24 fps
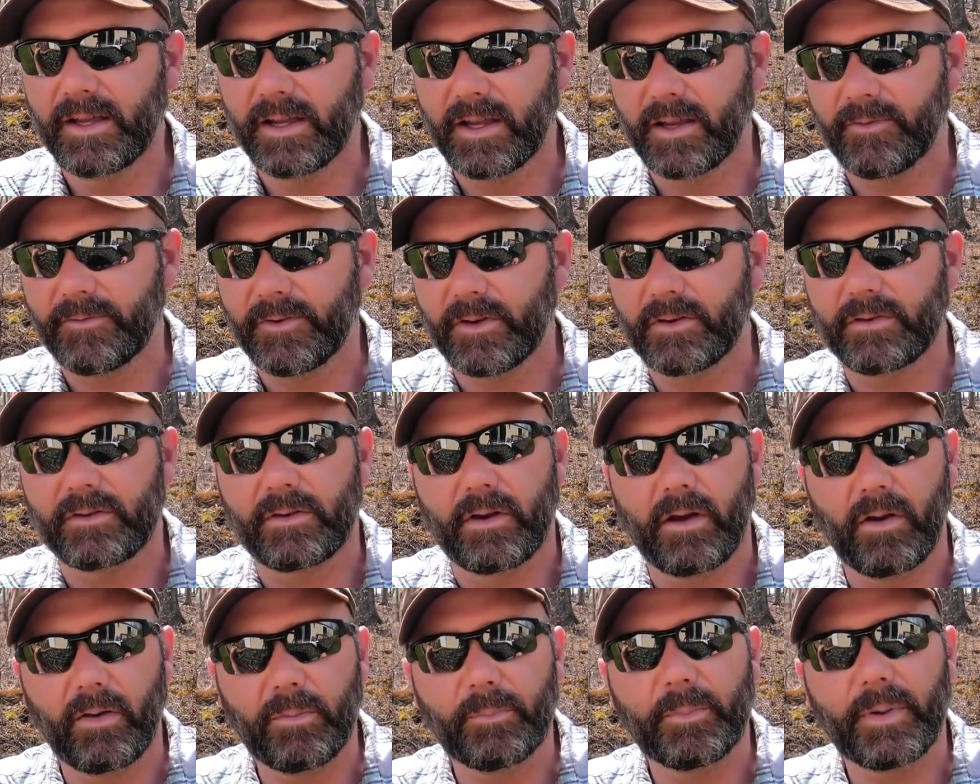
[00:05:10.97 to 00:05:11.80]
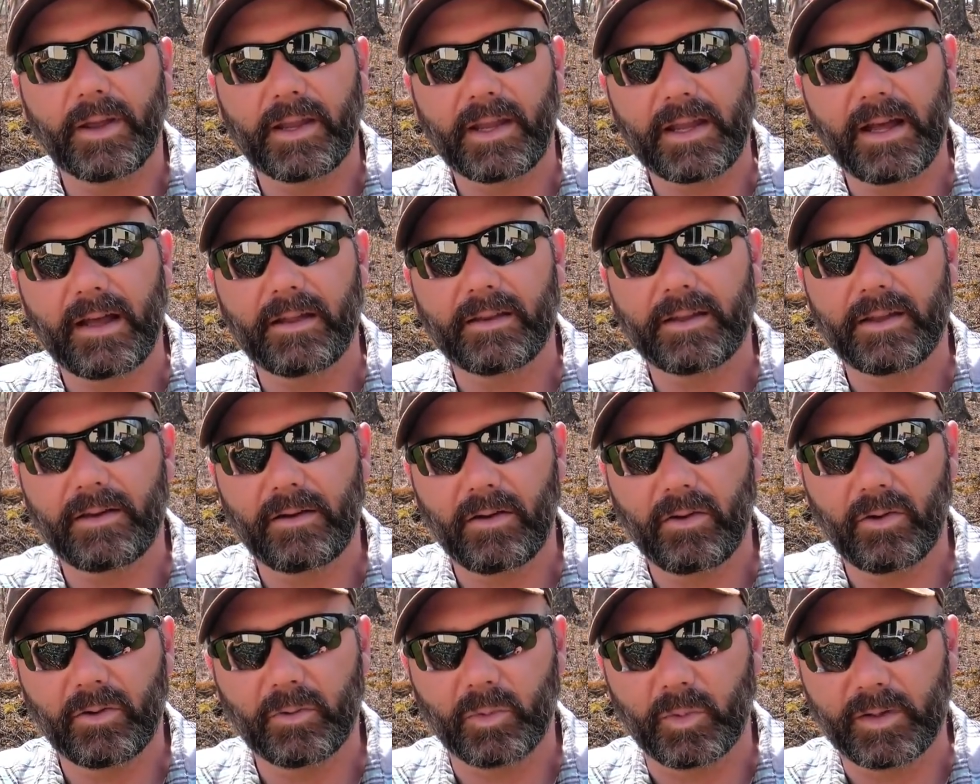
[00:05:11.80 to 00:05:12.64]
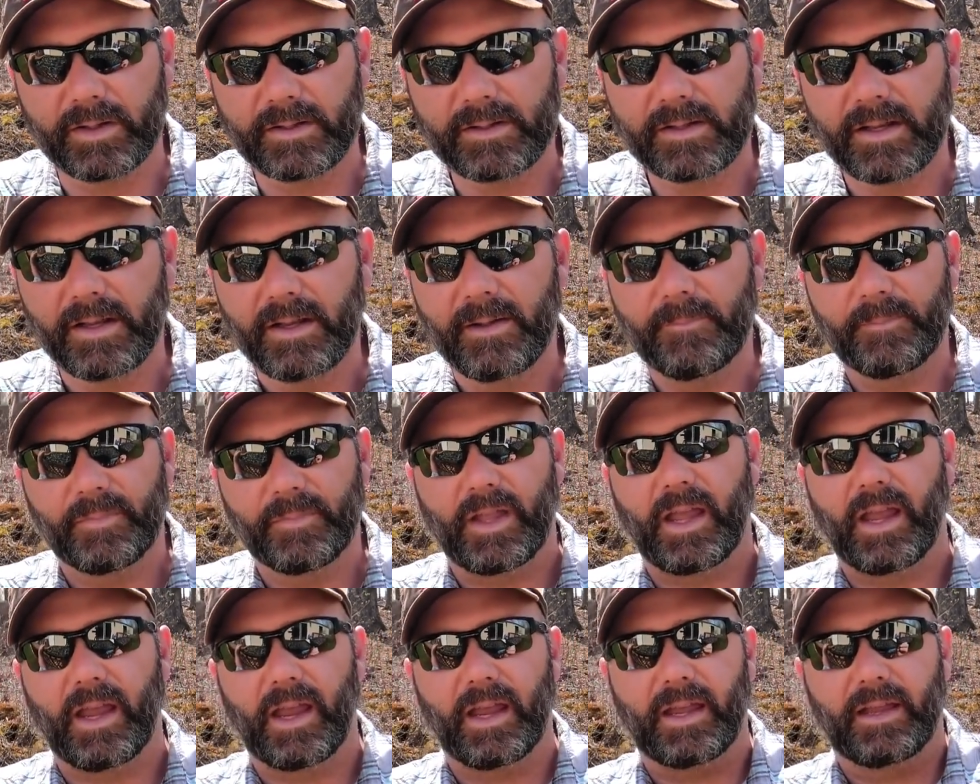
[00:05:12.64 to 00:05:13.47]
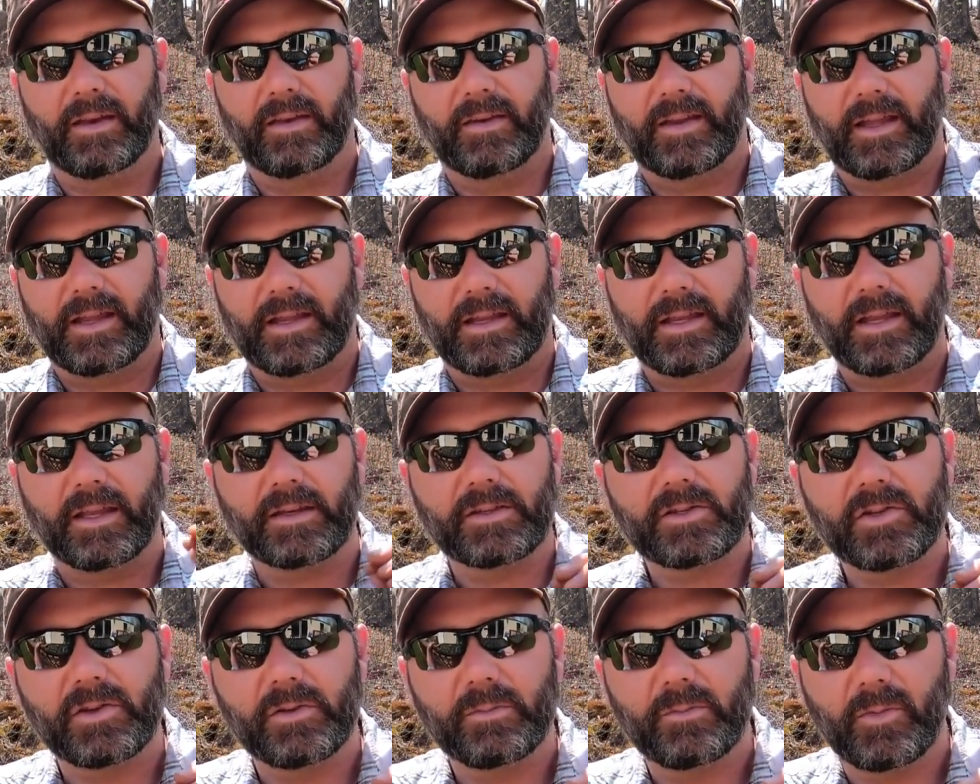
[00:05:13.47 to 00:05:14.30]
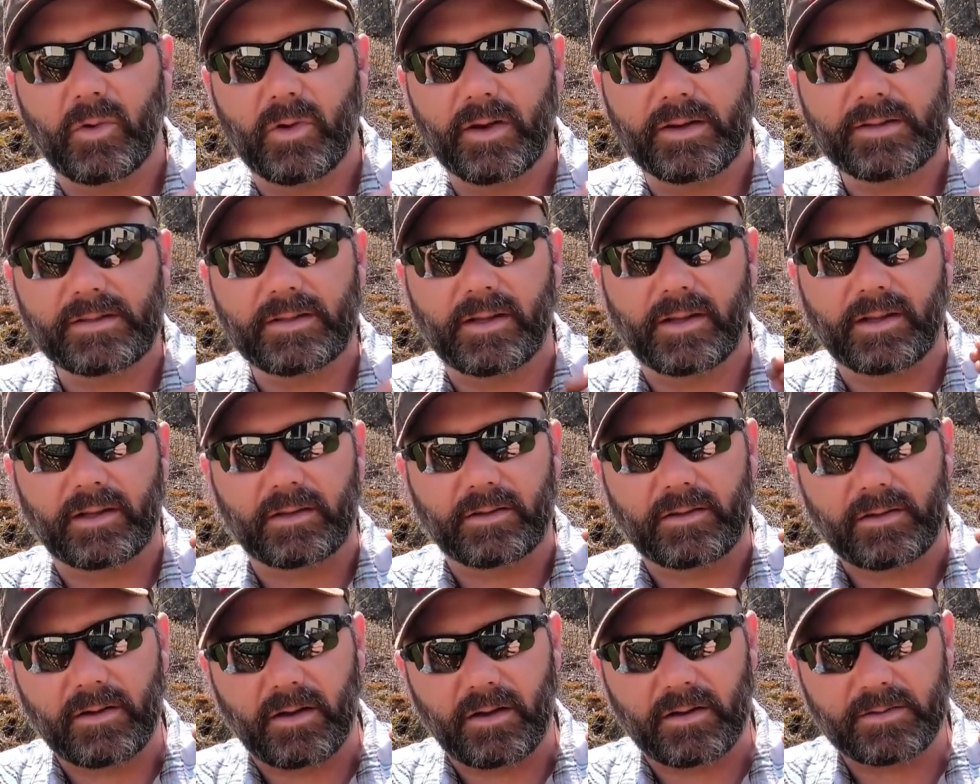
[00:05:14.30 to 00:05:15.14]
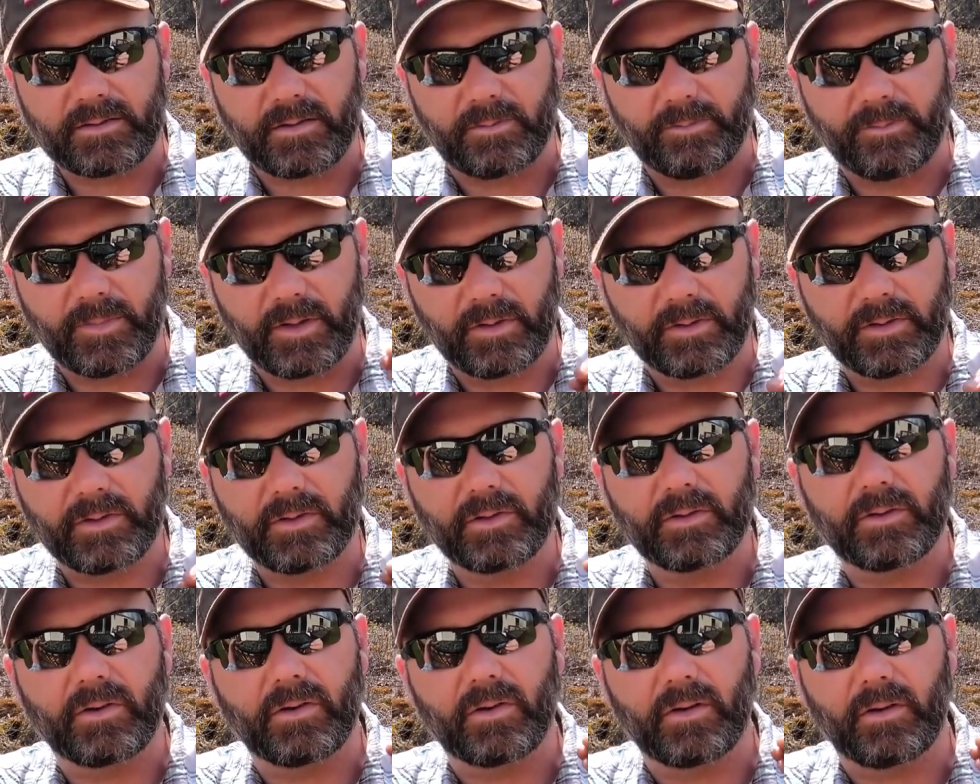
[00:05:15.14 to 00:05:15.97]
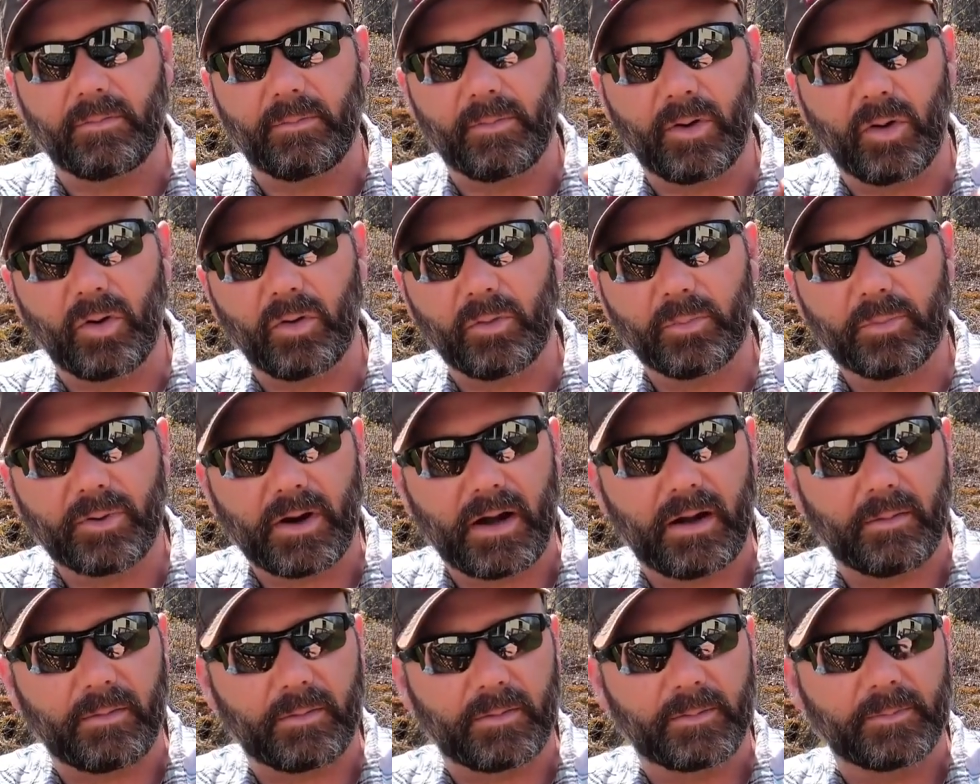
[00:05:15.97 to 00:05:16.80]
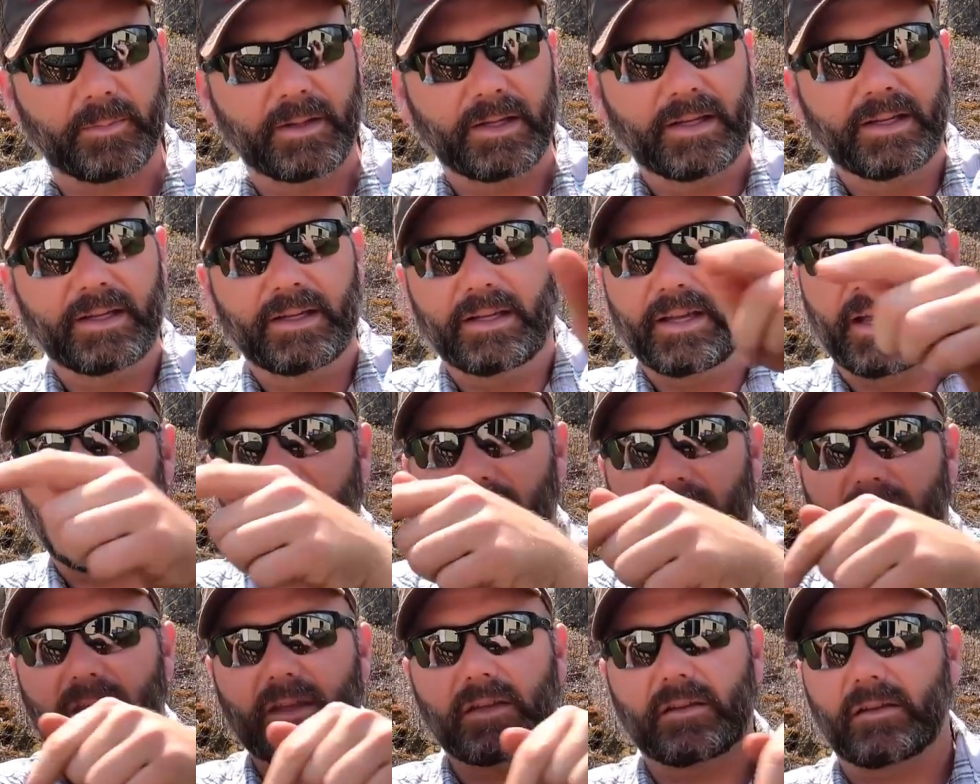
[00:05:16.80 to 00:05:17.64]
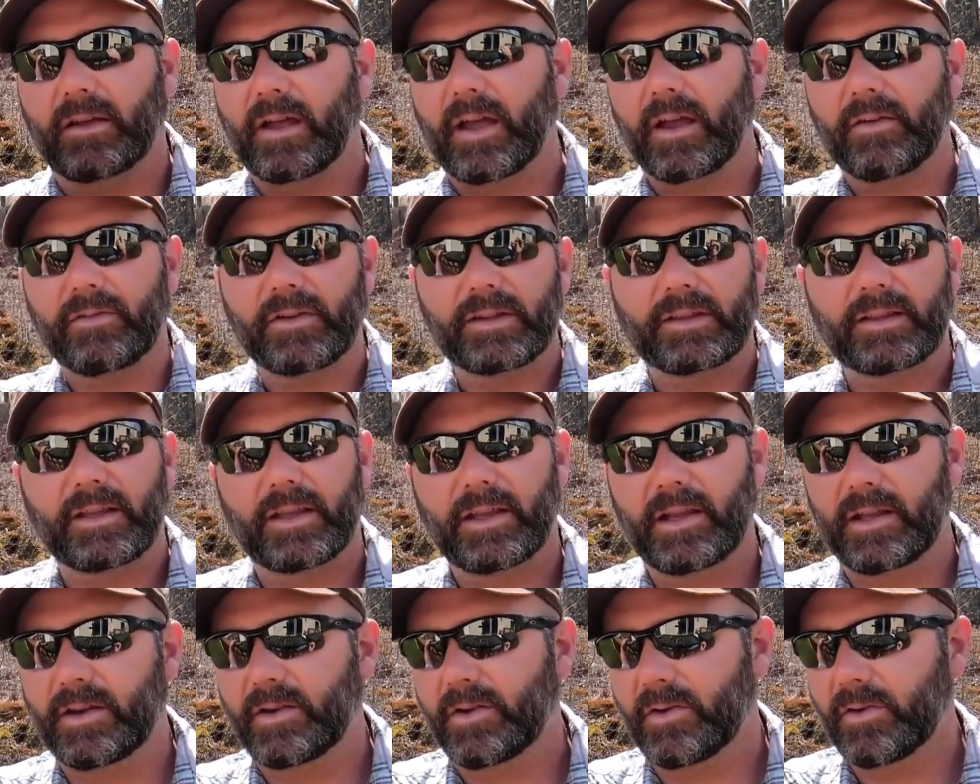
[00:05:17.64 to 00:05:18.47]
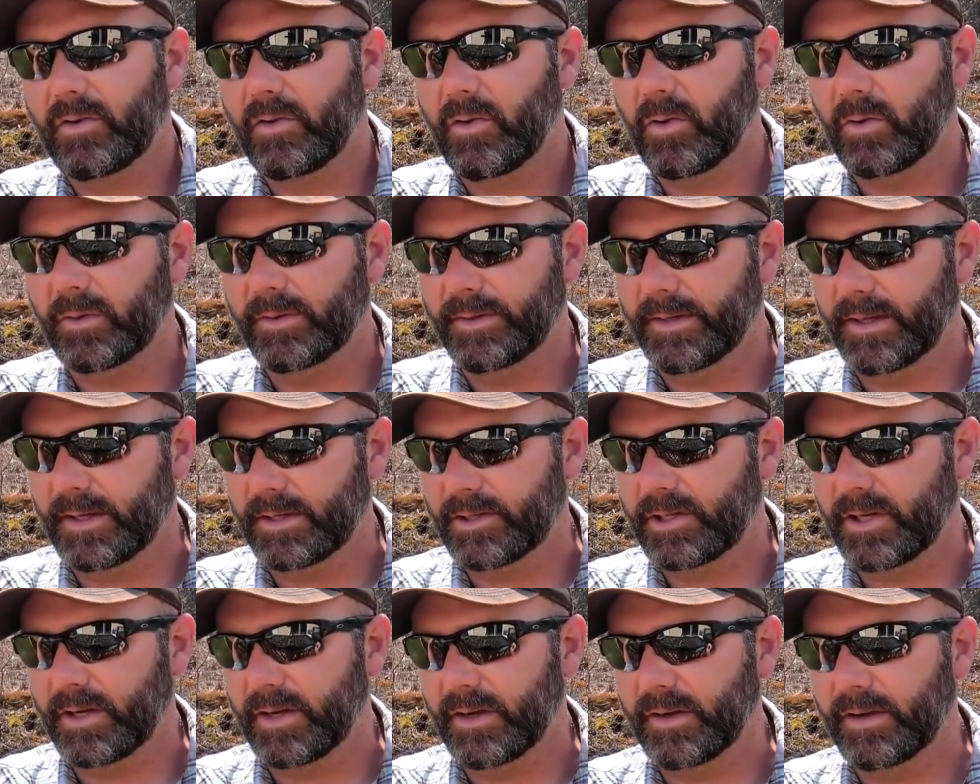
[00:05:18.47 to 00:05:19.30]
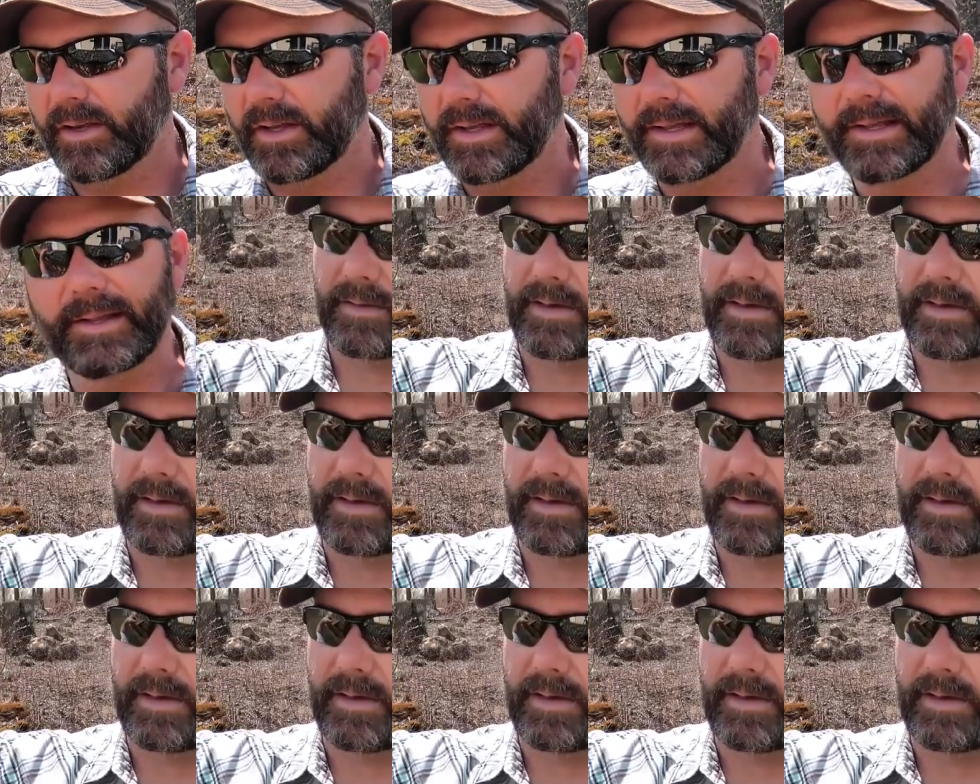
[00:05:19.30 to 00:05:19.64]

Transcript: If you don't pick out the old ones and they get too moist, they can cause a mildew or a mold problem and kill everything in your whole dish here.